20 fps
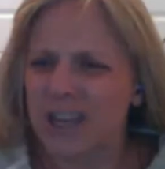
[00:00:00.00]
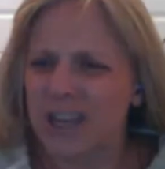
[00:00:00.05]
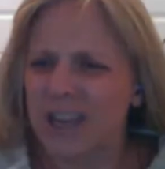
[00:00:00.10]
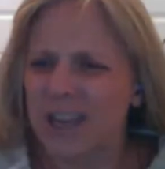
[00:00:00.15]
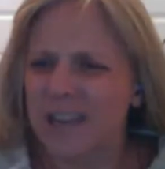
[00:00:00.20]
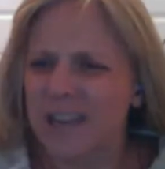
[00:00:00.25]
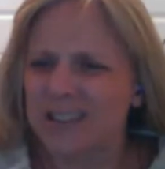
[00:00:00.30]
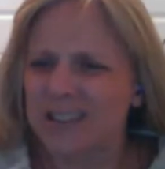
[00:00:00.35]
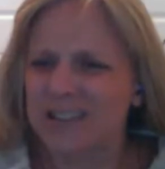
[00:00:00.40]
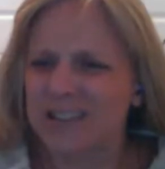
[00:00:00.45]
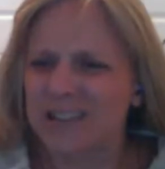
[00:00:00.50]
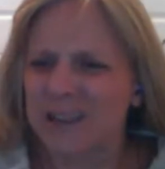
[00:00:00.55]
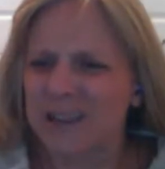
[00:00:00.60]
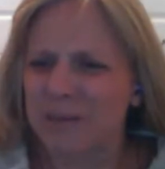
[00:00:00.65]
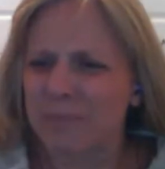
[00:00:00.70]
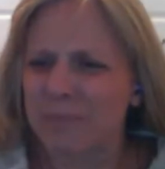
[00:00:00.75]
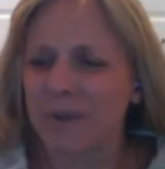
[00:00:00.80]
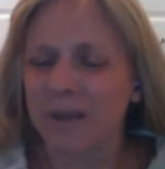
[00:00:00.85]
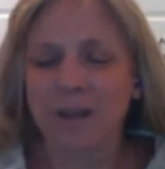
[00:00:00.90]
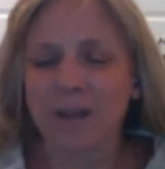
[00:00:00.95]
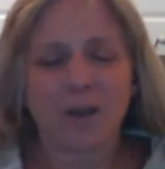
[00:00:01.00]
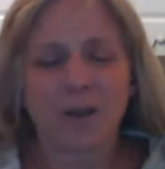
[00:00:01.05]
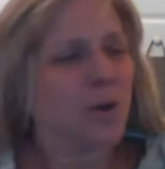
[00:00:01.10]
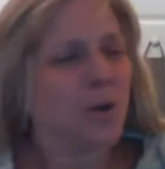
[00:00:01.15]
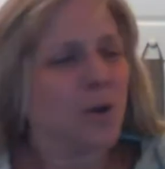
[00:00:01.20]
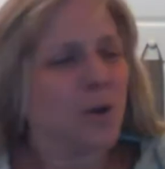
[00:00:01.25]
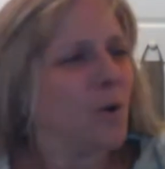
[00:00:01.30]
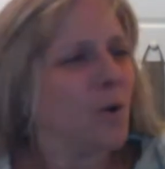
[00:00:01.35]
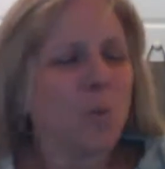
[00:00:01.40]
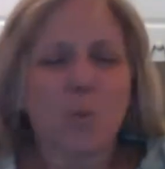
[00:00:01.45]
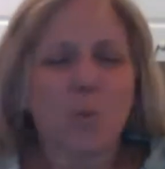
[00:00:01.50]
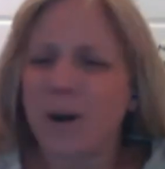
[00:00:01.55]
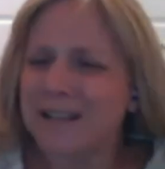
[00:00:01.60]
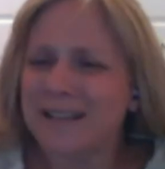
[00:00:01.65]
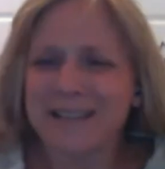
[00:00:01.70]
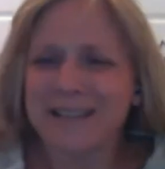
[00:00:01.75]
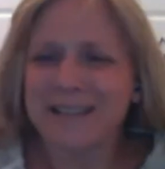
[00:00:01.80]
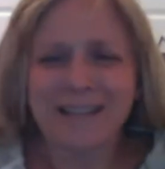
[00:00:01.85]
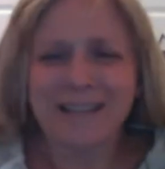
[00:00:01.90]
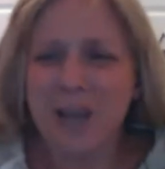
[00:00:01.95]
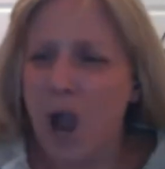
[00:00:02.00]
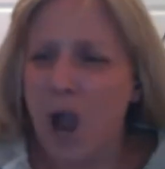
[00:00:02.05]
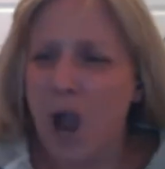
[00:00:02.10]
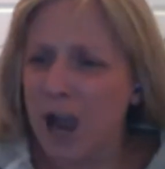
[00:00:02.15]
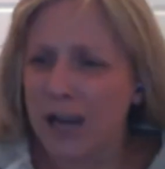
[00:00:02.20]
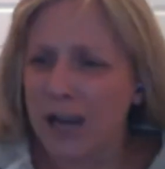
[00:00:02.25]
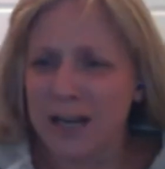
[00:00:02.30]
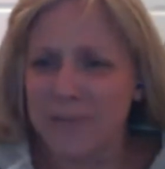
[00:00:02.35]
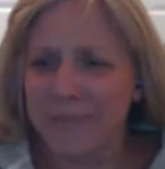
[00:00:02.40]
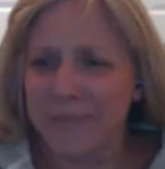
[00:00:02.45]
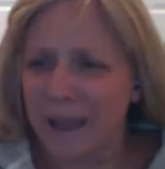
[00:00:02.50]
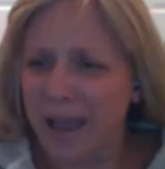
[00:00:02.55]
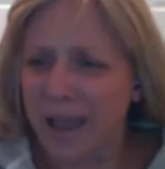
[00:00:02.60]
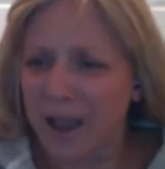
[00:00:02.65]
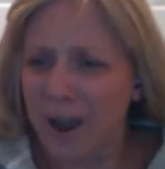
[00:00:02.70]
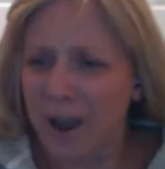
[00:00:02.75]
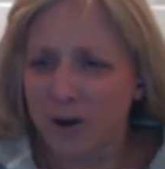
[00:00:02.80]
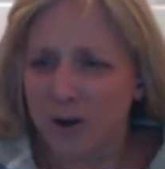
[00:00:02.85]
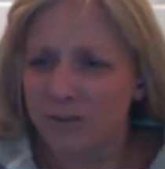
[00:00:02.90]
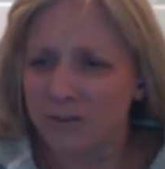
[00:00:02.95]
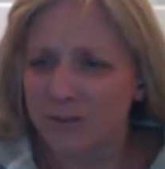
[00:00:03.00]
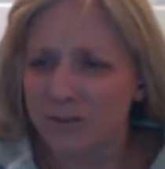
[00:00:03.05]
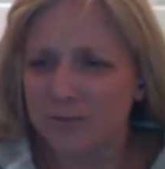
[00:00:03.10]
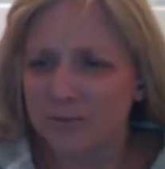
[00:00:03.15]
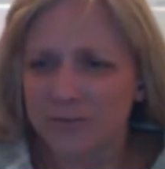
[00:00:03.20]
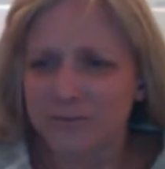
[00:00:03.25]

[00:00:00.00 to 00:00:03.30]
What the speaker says: kissed him, what is he talking about?